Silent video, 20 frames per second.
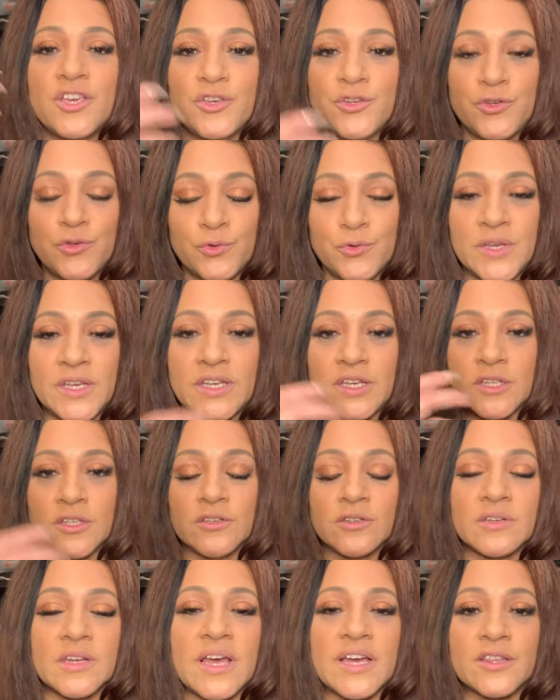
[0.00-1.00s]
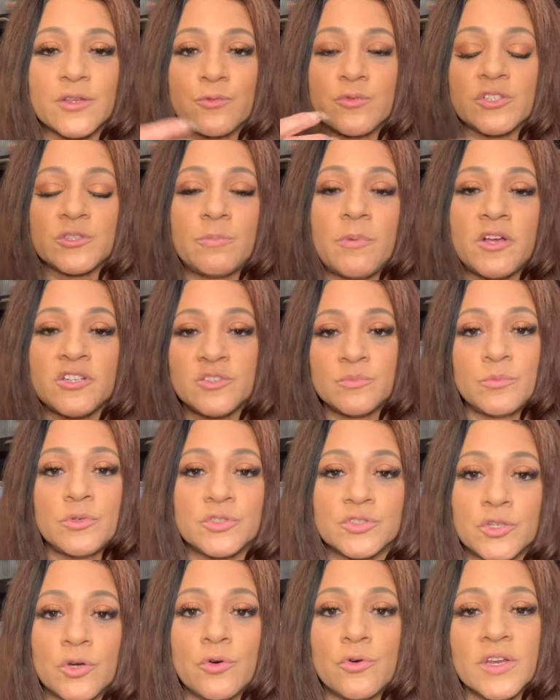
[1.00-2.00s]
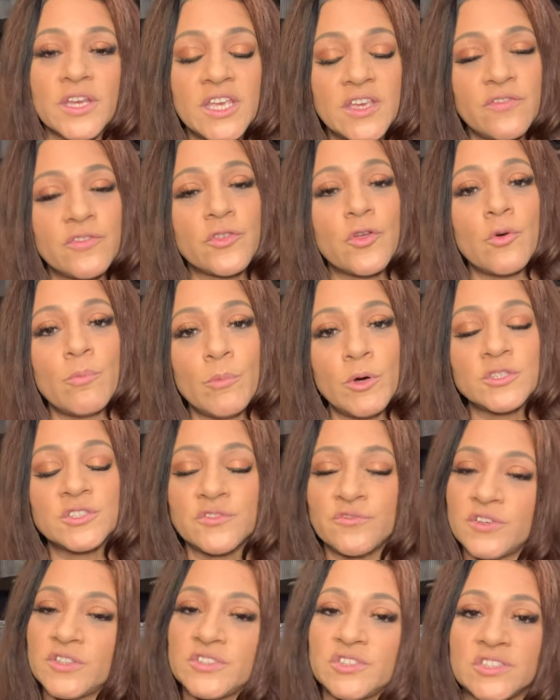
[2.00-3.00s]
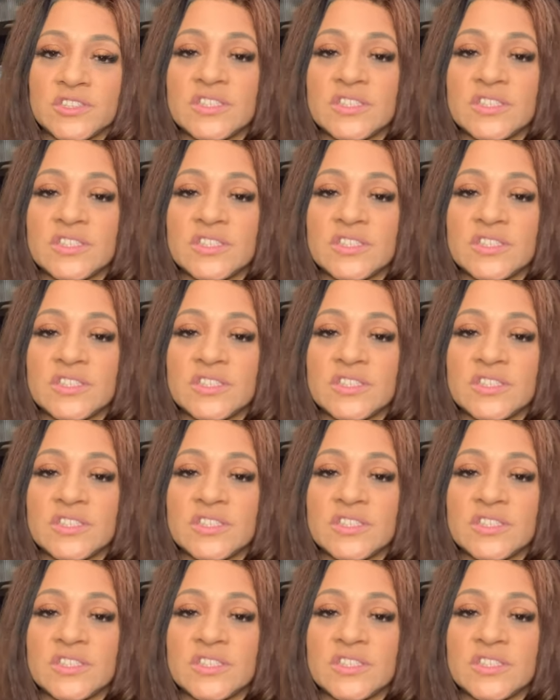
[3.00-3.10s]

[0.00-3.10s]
You do need to look like the responsible adult. Even though most of us are